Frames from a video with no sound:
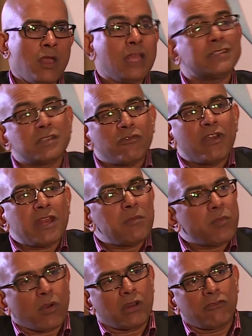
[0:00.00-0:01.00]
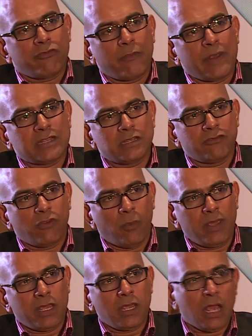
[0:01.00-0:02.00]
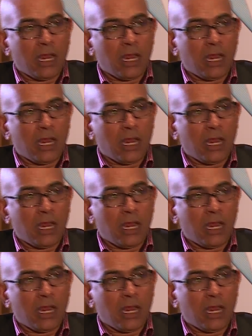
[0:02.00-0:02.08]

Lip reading: It's a very important information for me,